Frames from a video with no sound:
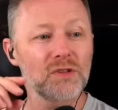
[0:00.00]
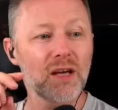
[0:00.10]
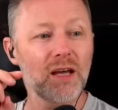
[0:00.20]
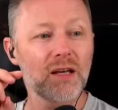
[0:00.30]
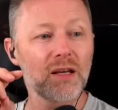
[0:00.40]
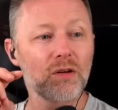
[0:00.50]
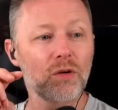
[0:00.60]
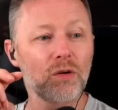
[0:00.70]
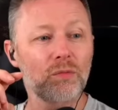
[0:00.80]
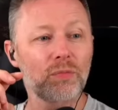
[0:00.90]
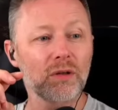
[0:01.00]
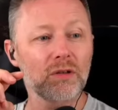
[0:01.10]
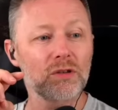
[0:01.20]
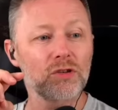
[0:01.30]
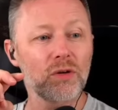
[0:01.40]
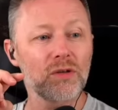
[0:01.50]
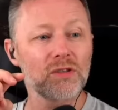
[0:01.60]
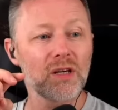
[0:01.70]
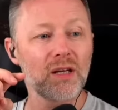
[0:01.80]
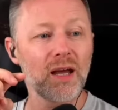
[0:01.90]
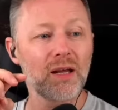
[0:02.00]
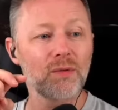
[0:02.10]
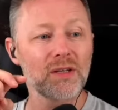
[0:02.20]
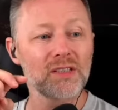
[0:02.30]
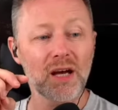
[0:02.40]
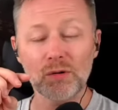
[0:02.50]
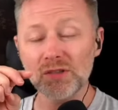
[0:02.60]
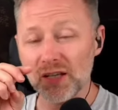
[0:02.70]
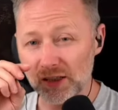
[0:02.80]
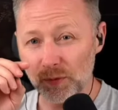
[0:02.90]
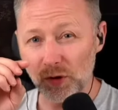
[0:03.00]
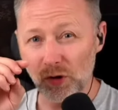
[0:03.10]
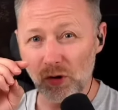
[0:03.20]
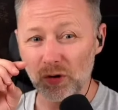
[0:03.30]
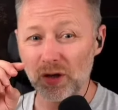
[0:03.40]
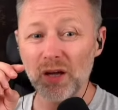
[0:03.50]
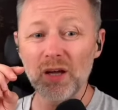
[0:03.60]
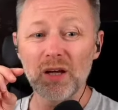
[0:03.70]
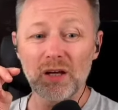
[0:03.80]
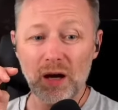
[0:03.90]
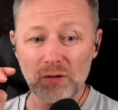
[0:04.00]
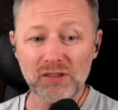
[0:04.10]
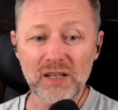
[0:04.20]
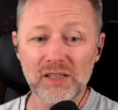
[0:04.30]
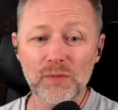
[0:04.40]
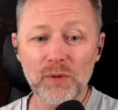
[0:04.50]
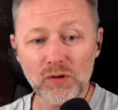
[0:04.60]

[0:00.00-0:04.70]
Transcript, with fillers: any good burger joints in NYC. I'll say this about New York. I'll say this about New